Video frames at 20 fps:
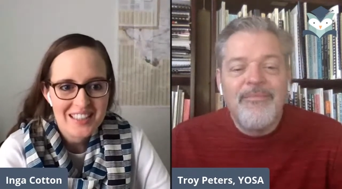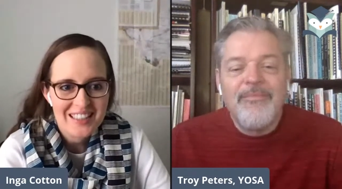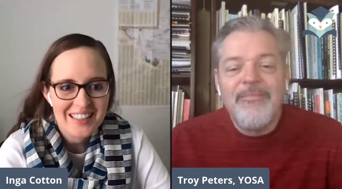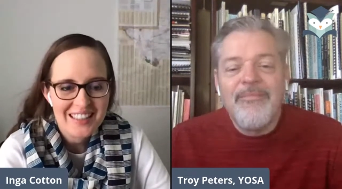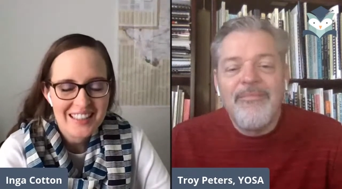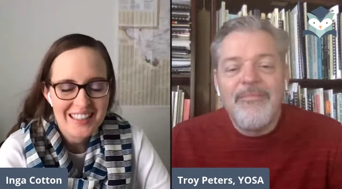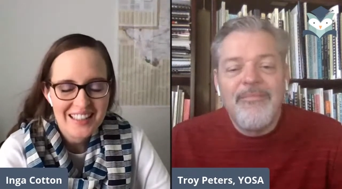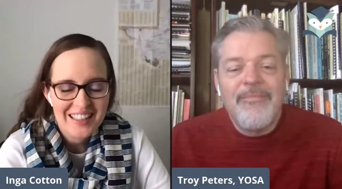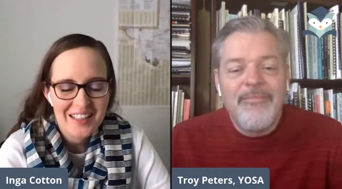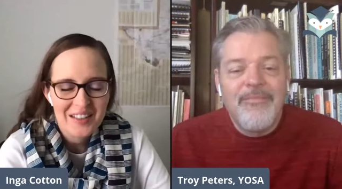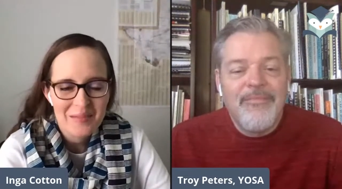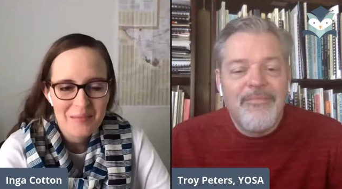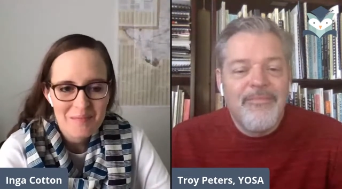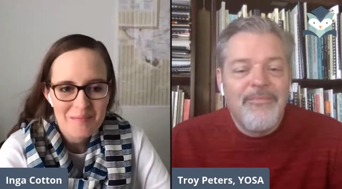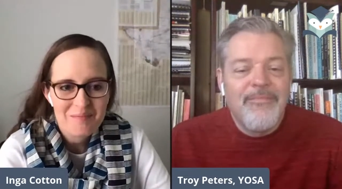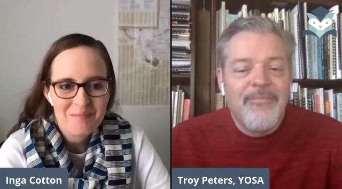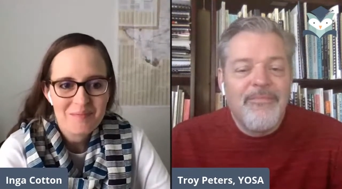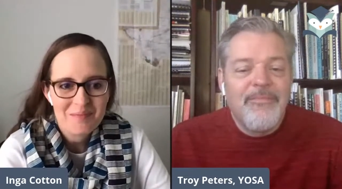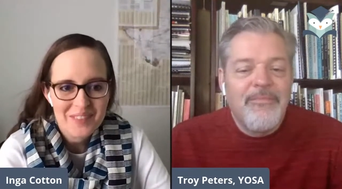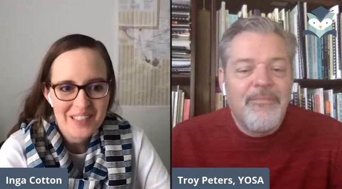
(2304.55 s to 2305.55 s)
Speaker 1: And
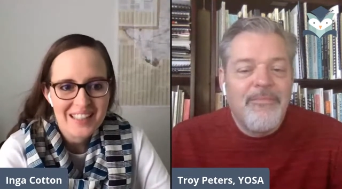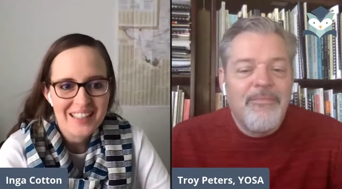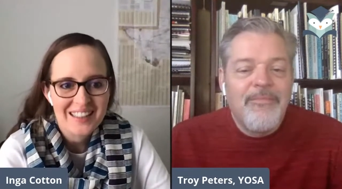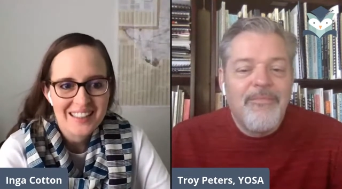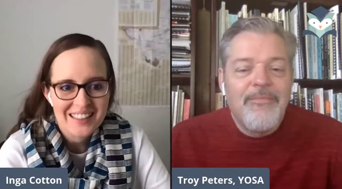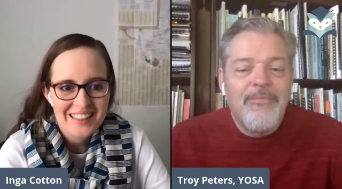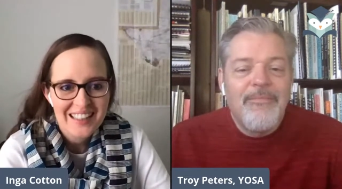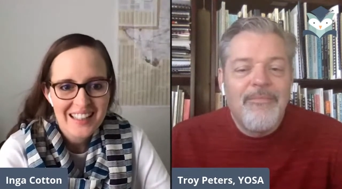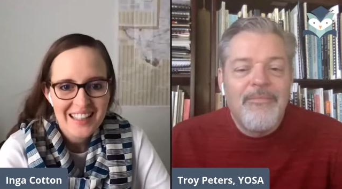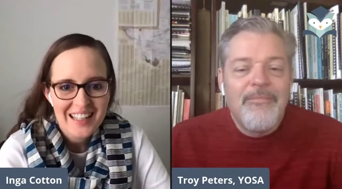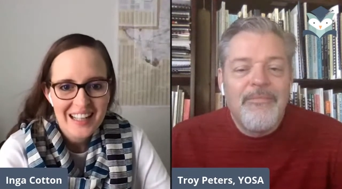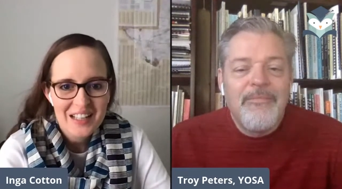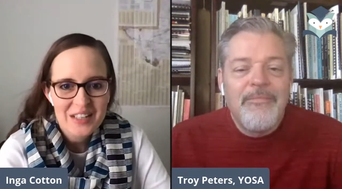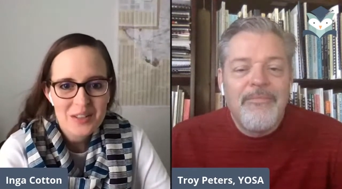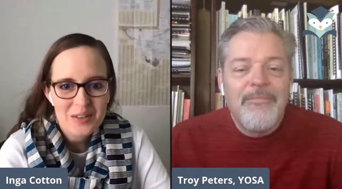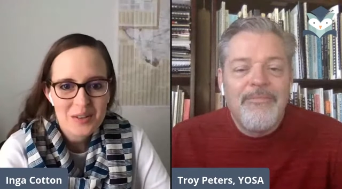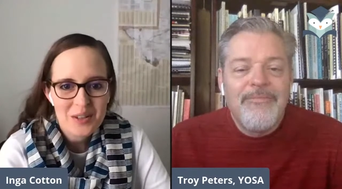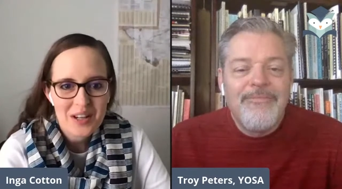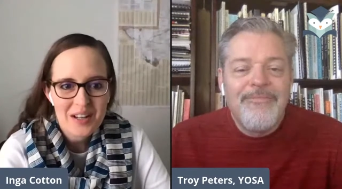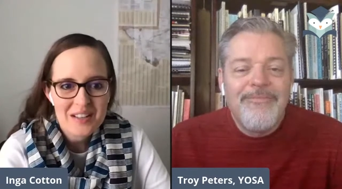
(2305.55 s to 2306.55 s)
um, yeah,
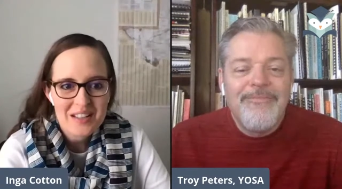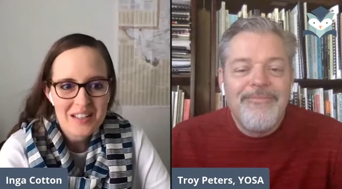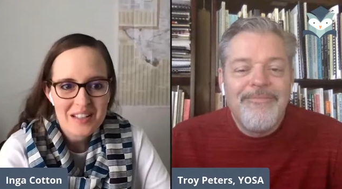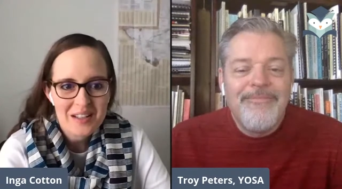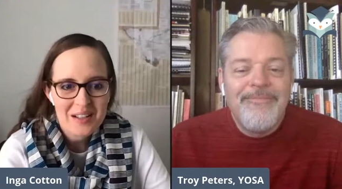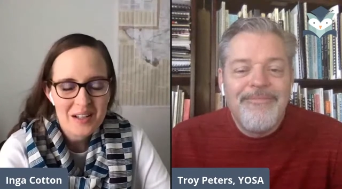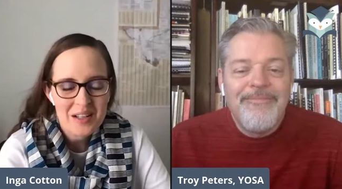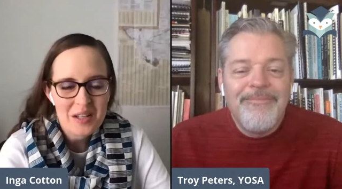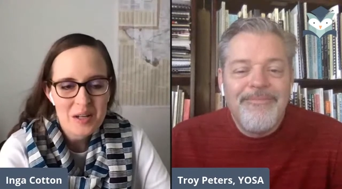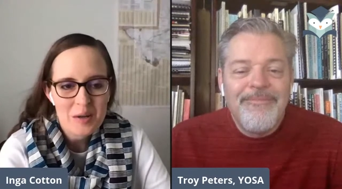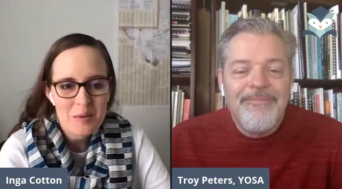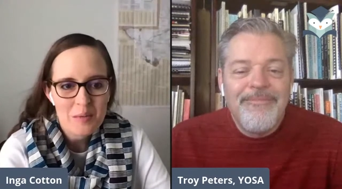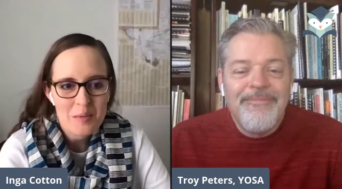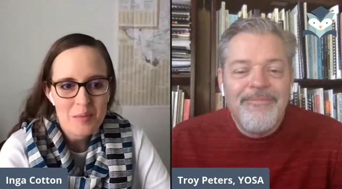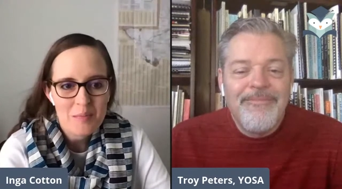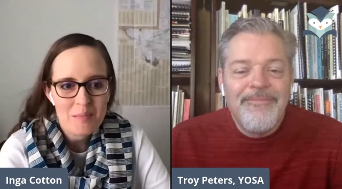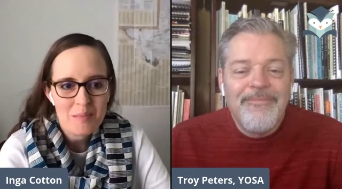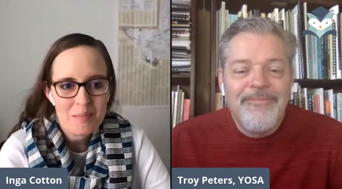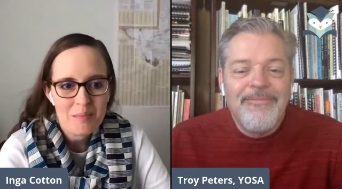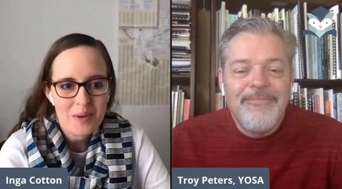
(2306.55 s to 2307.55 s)
that's a I think I think
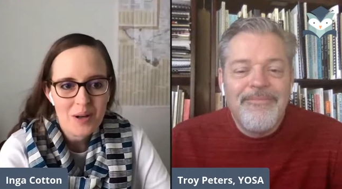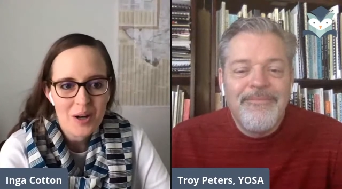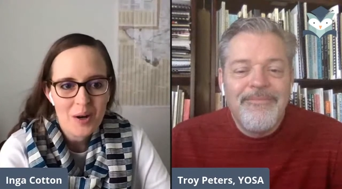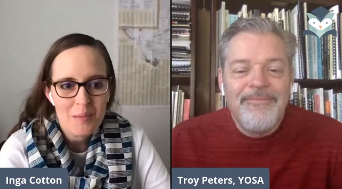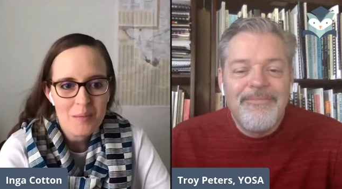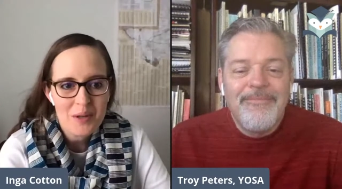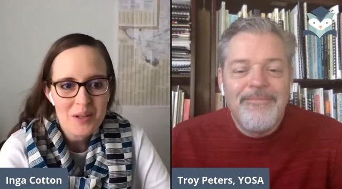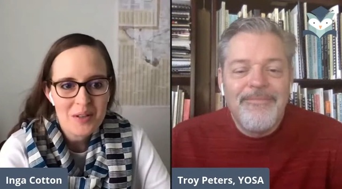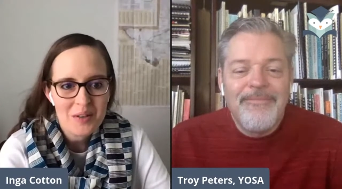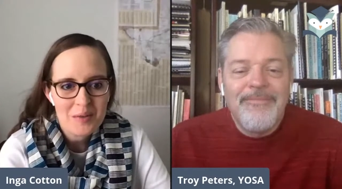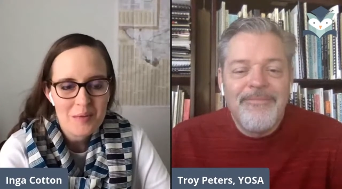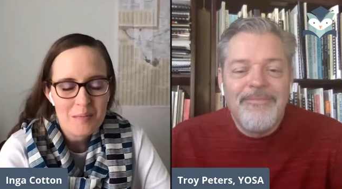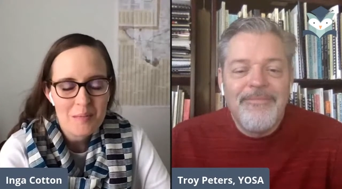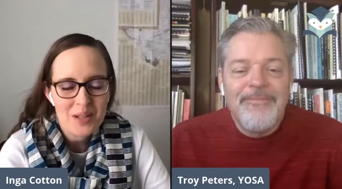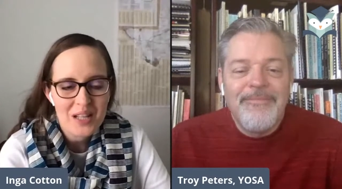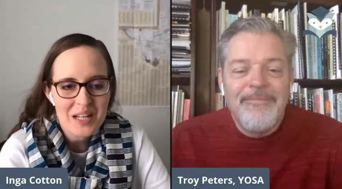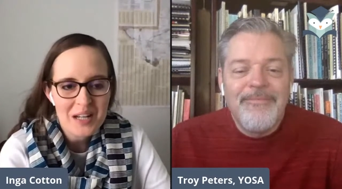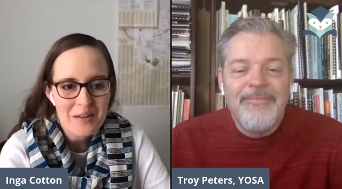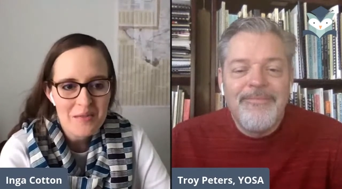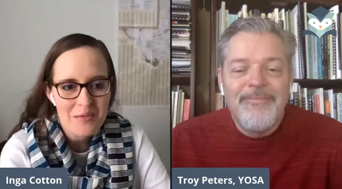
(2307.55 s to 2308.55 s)
hoping
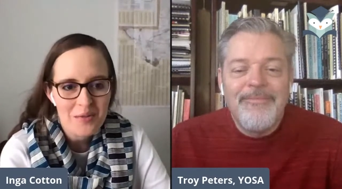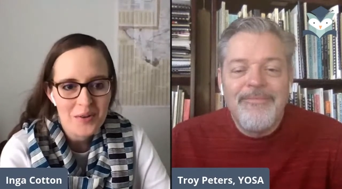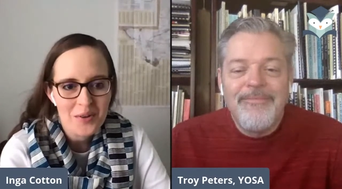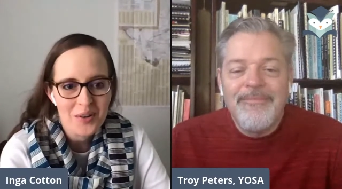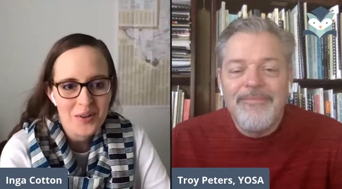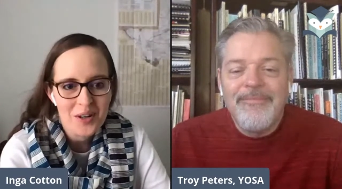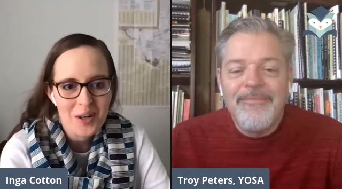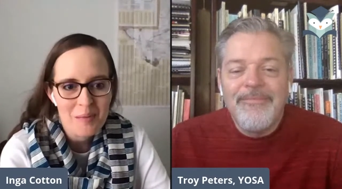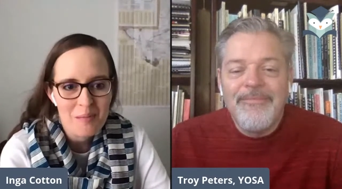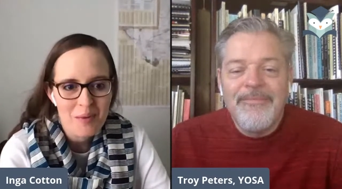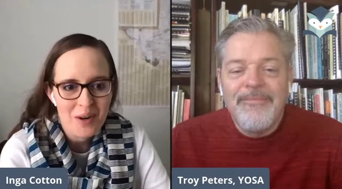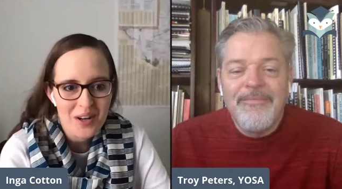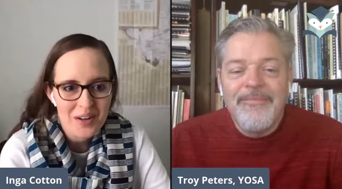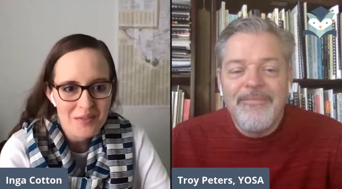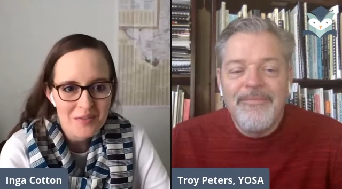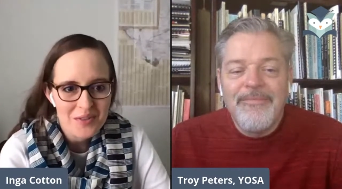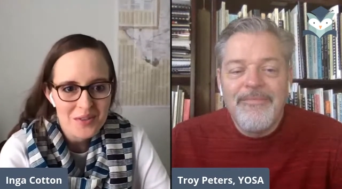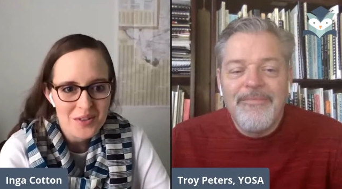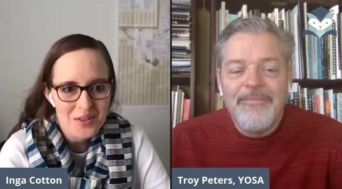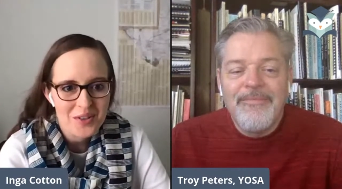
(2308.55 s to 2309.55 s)
planning for a
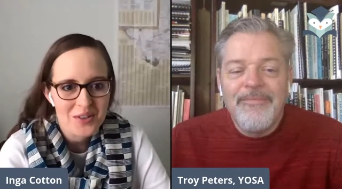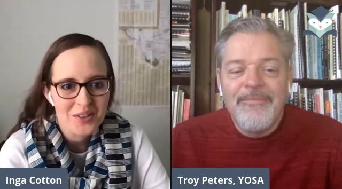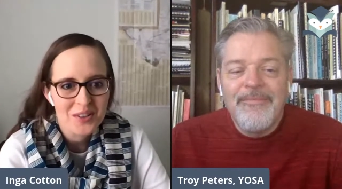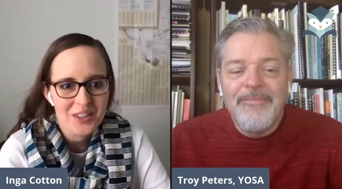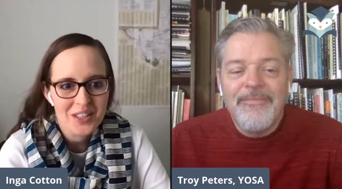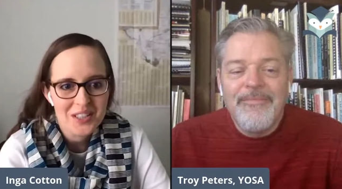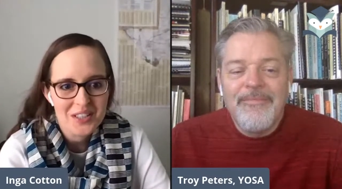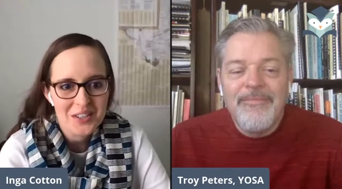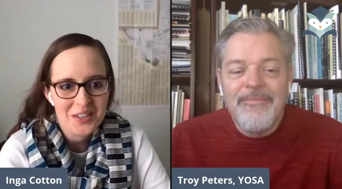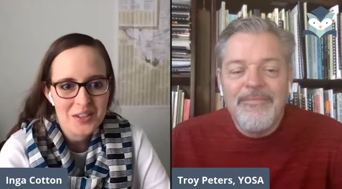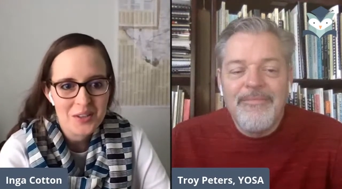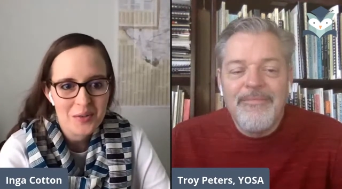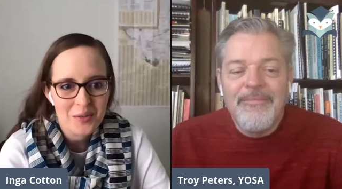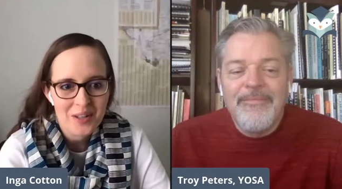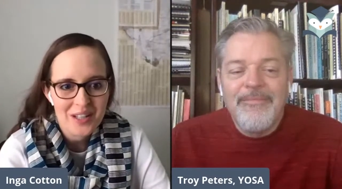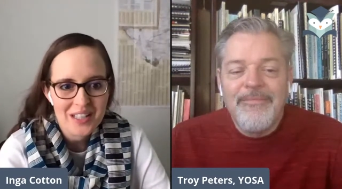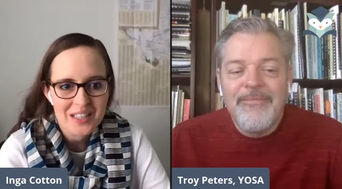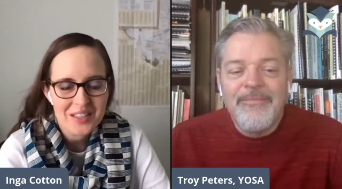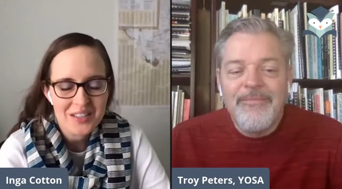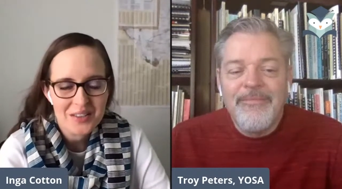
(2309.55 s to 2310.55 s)
bright future is a good
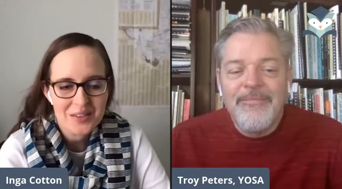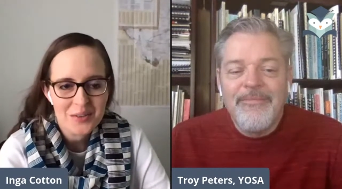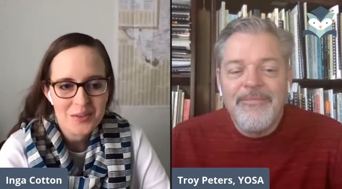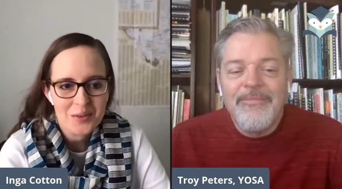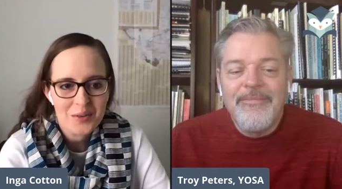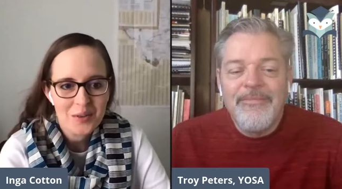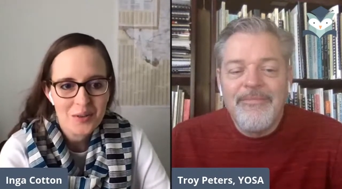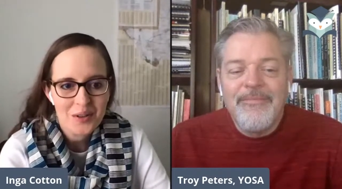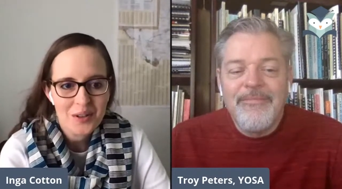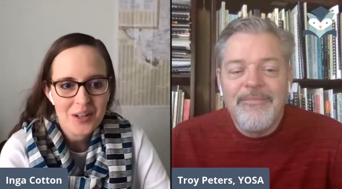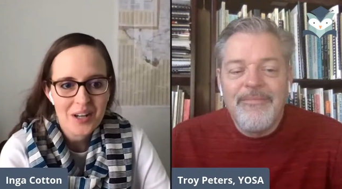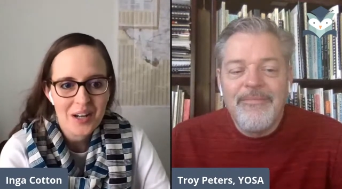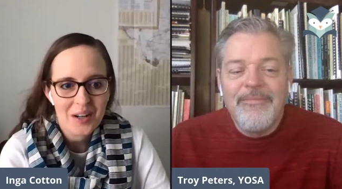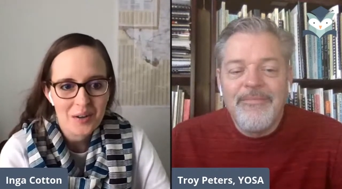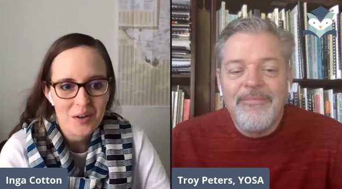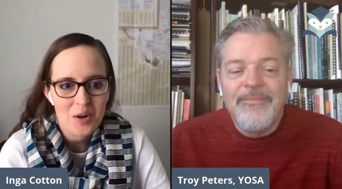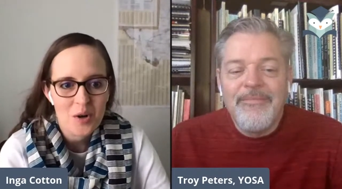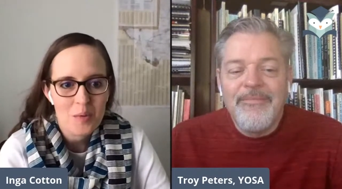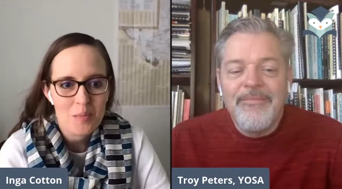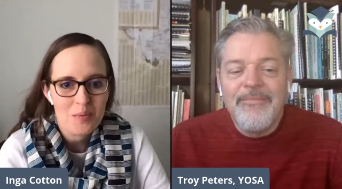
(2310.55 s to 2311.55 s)
way to
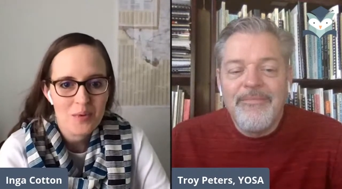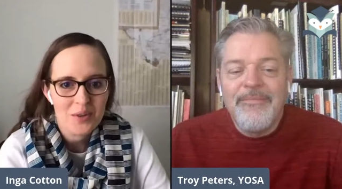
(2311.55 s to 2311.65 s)
uh, cope